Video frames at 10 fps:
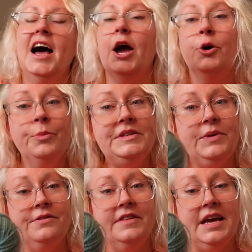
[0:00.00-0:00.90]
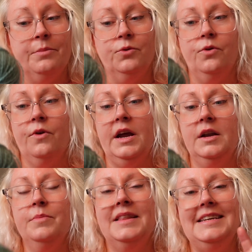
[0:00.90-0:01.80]
I almost went for the emerald
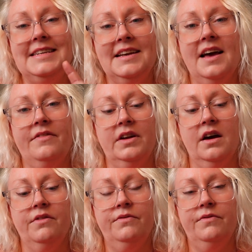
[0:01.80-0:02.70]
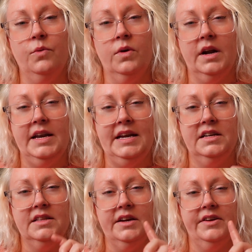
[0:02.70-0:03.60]
green, but they didn't have enough for what I
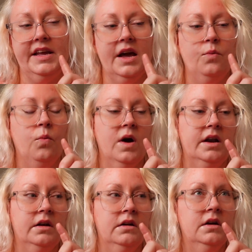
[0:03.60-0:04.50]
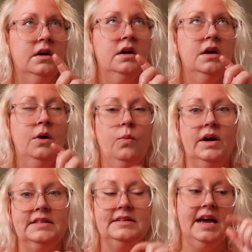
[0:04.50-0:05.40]
needed. They only had one
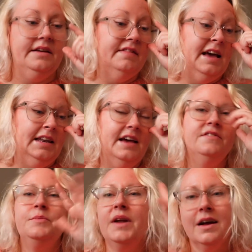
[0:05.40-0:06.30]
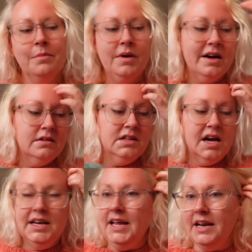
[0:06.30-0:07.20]
skein of that left, but I can buy
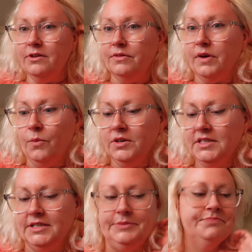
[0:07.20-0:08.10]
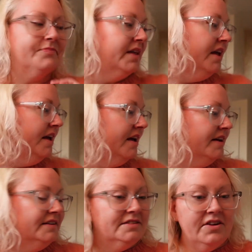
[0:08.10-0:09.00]
online later if I want to.
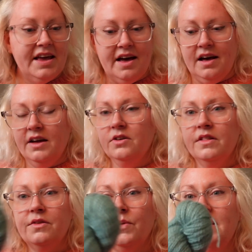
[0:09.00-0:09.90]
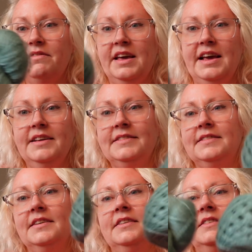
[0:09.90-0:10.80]
So yeah, I got 3 of
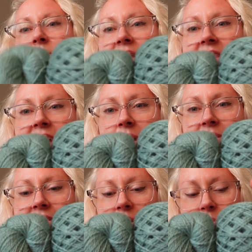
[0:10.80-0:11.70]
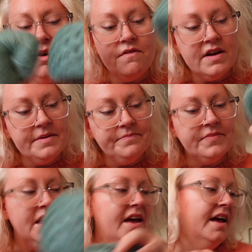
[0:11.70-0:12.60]
these to make the Amy slipover,
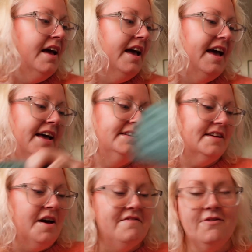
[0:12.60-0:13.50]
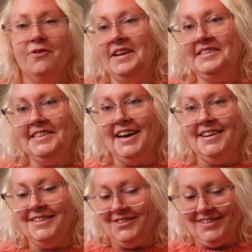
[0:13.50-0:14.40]
and I've already
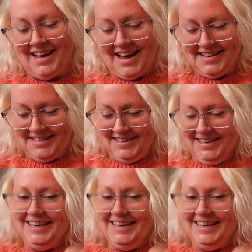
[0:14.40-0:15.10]
started on that.